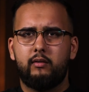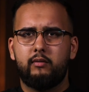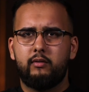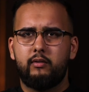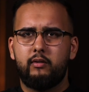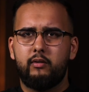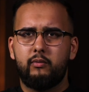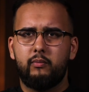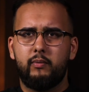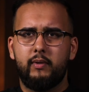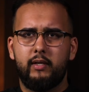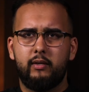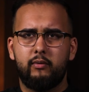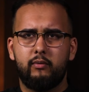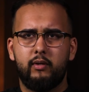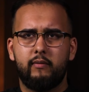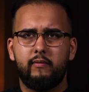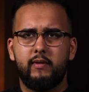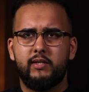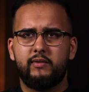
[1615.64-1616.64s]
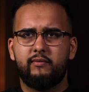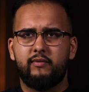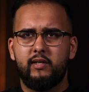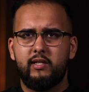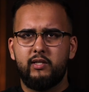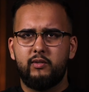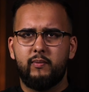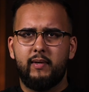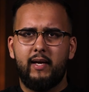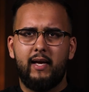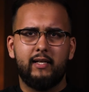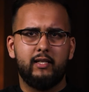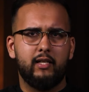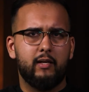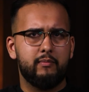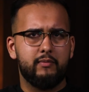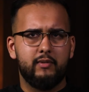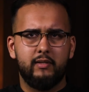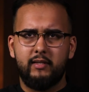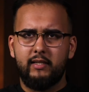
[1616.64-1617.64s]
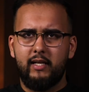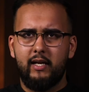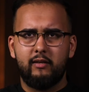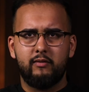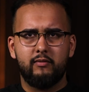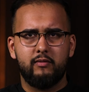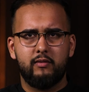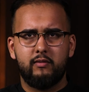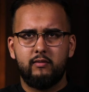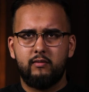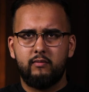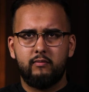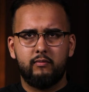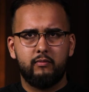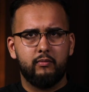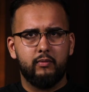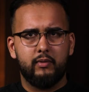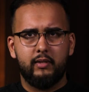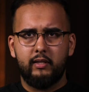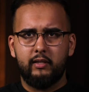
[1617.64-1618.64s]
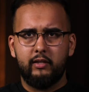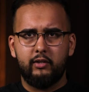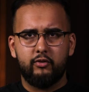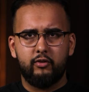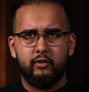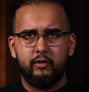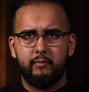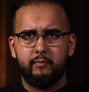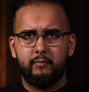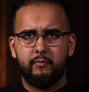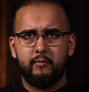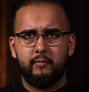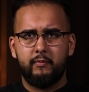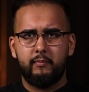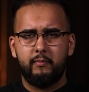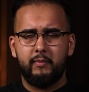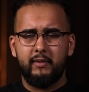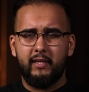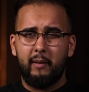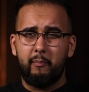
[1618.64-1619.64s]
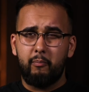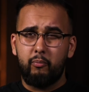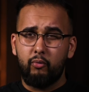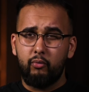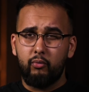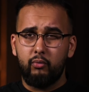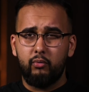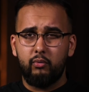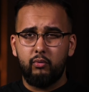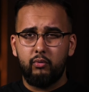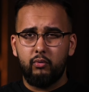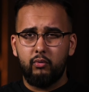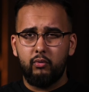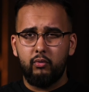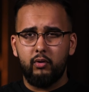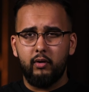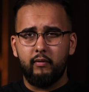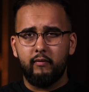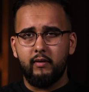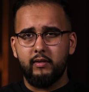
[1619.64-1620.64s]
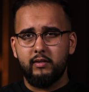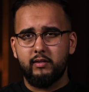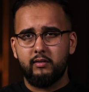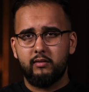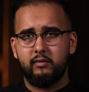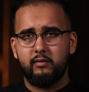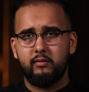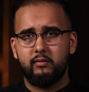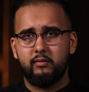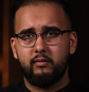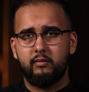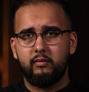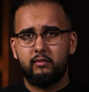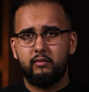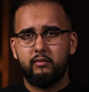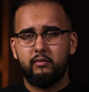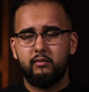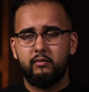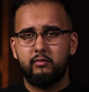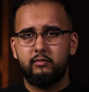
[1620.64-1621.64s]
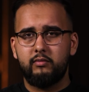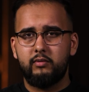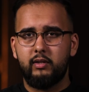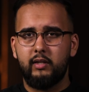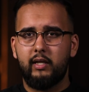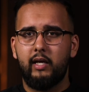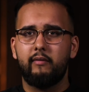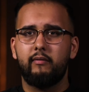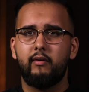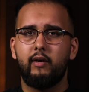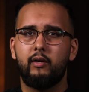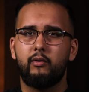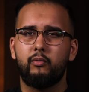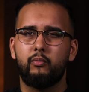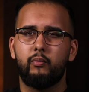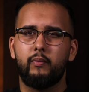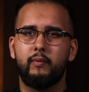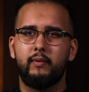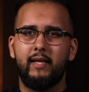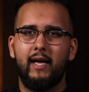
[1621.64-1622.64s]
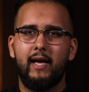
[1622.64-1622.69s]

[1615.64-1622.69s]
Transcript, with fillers: you know, where all of us friends, we had ups and downs within the trip, but that brought all of us together. And with